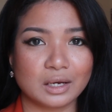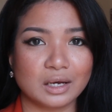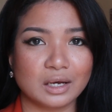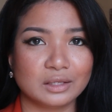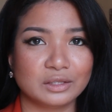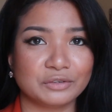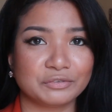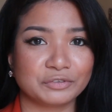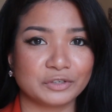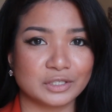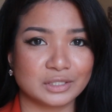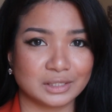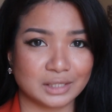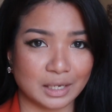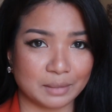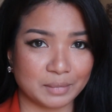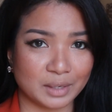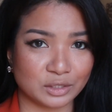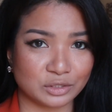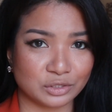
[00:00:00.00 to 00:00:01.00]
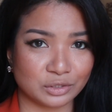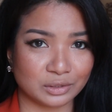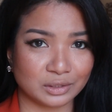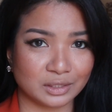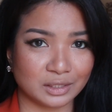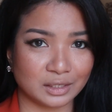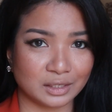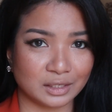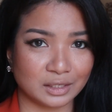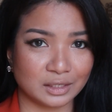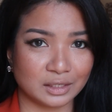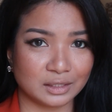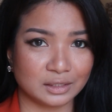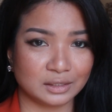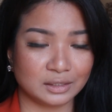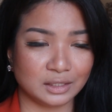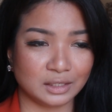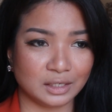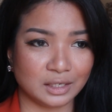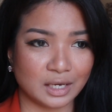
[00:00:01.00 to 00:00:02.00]
the first time I took
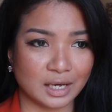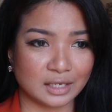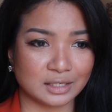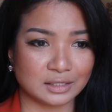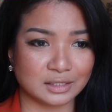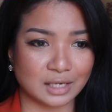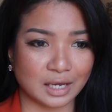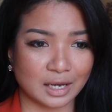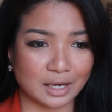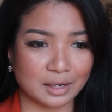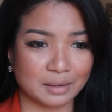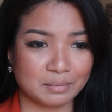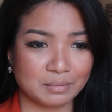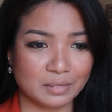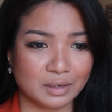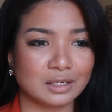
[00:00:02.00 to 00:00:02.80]
the exam.